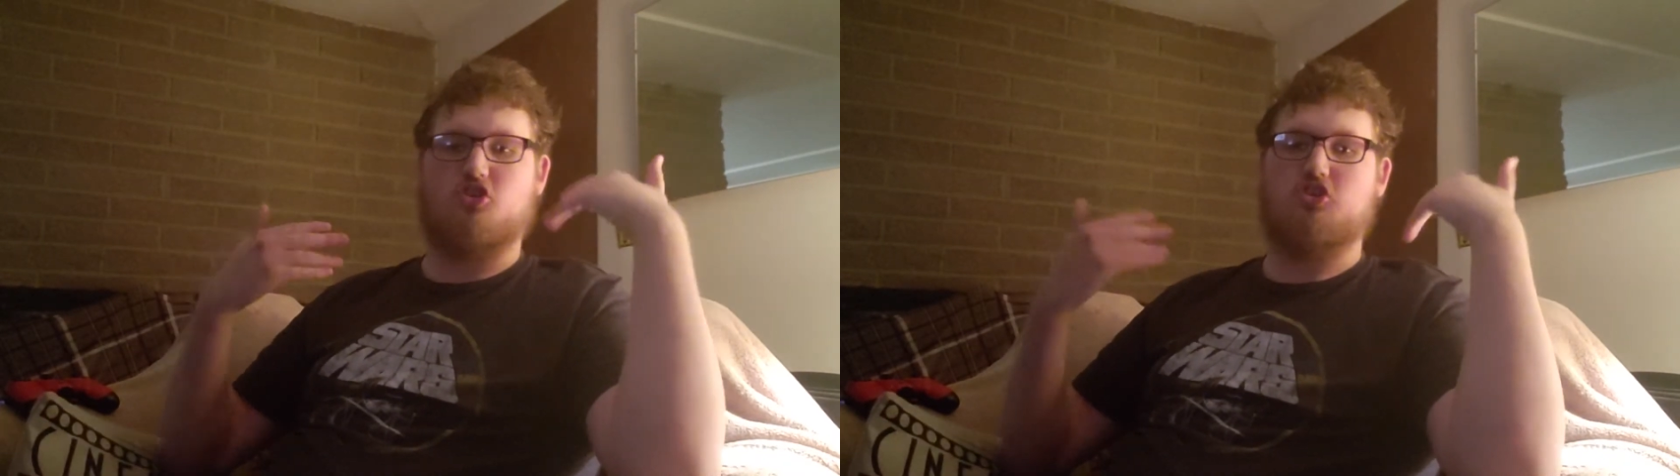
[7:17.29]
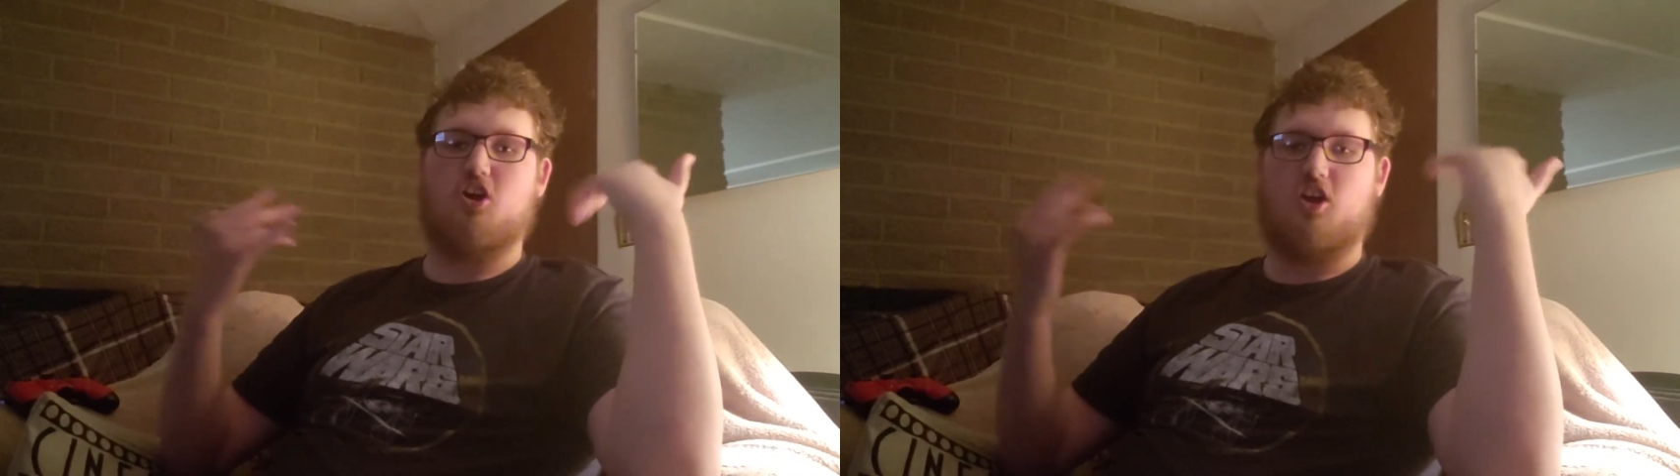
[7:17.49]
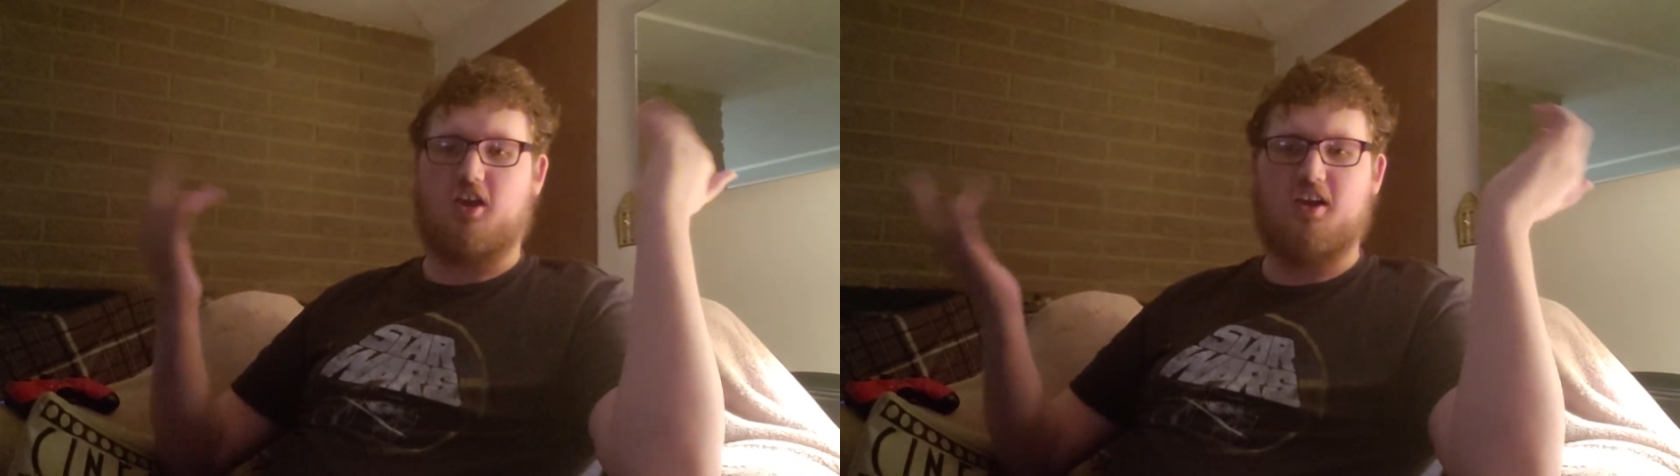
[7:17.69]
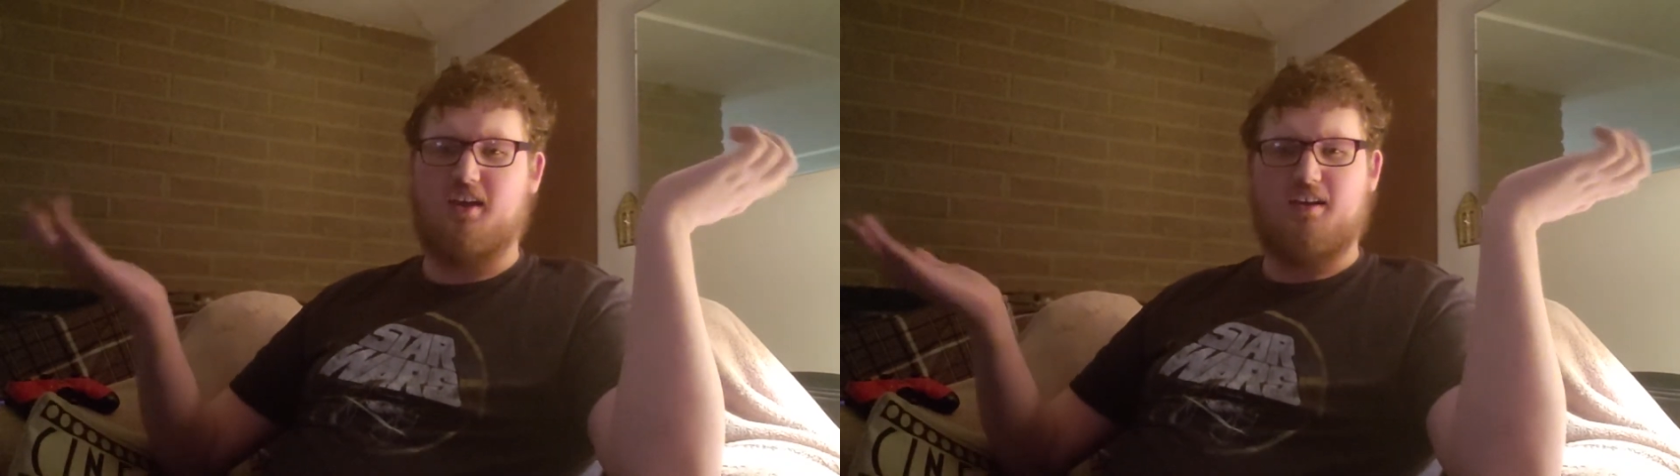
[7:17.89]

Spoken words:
suck.